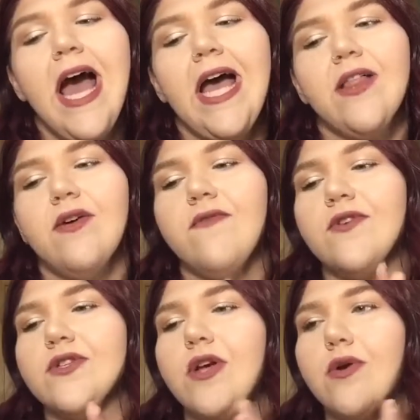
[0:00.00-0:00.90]
I love
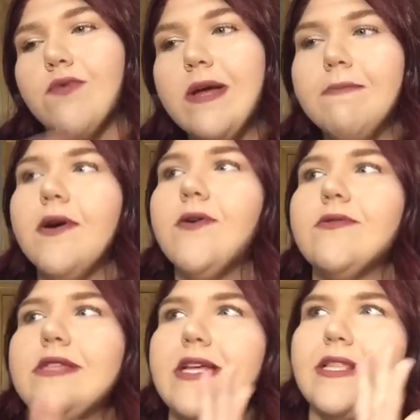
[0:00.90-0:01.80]
her song
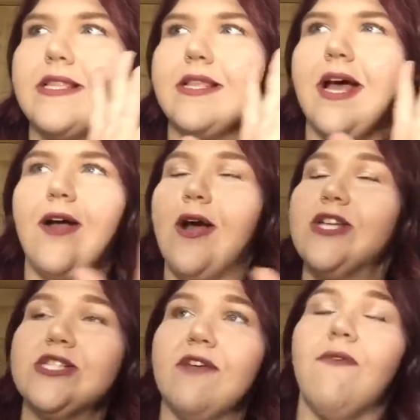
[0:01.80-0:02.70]
Rainbows, and I don't know, I
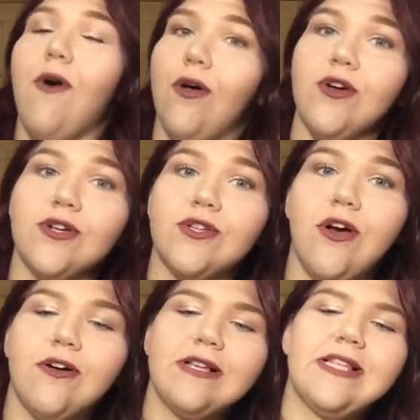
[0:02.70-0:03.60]
just love all her
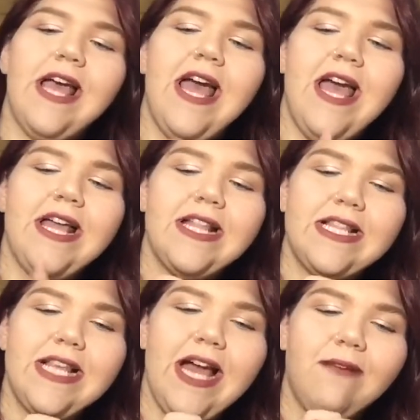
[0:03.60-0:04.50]
songs,
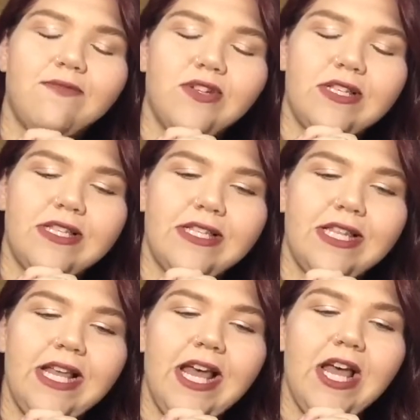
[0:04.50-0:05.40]
and I'm just
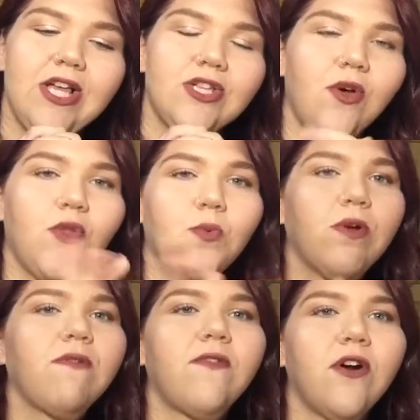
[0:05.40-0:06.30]
so
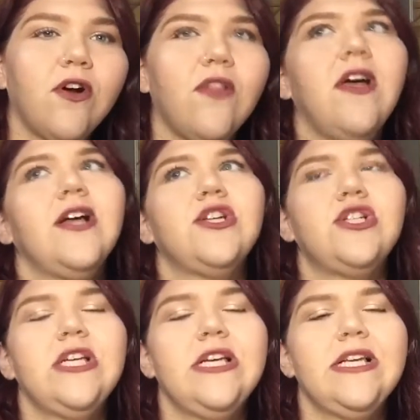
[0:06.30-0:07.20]
thrilled for her that
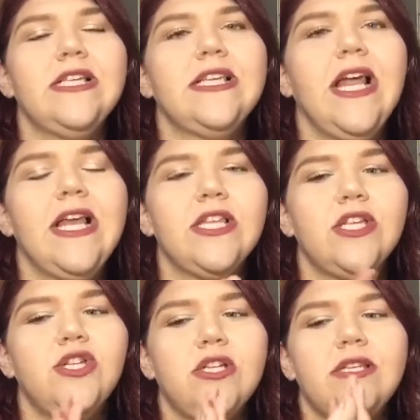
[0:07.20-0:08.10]
she is getting
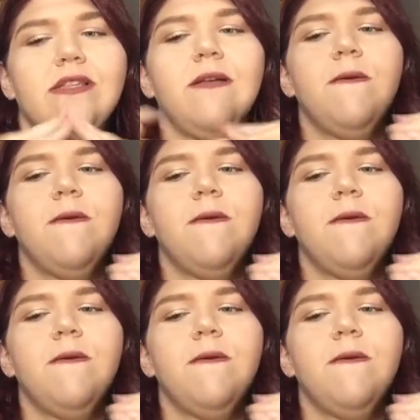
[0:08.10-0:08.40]
to just